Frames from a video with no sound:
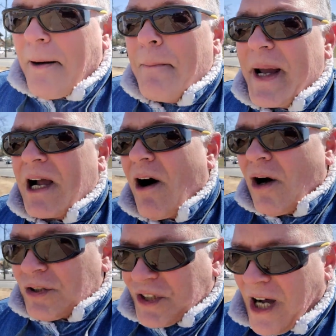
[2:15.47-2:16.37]

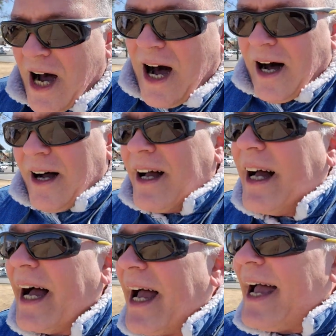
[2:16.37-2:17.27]
because
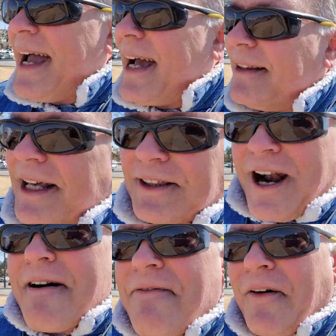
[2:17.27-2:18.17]
the
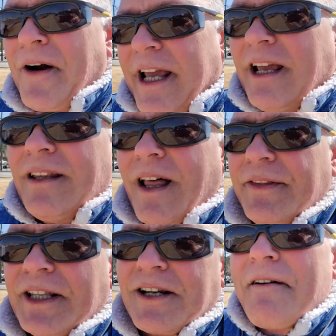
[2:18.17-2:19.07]

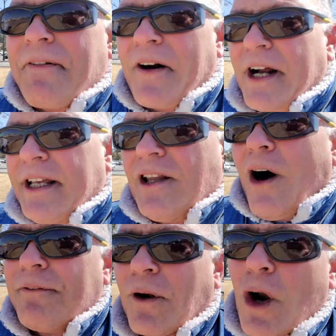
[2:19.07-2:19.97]
transferring
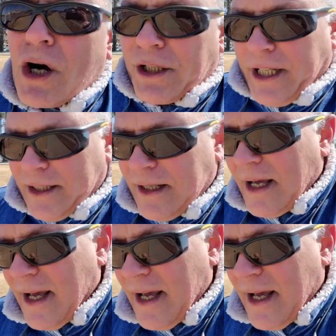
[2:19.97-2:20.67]
of learning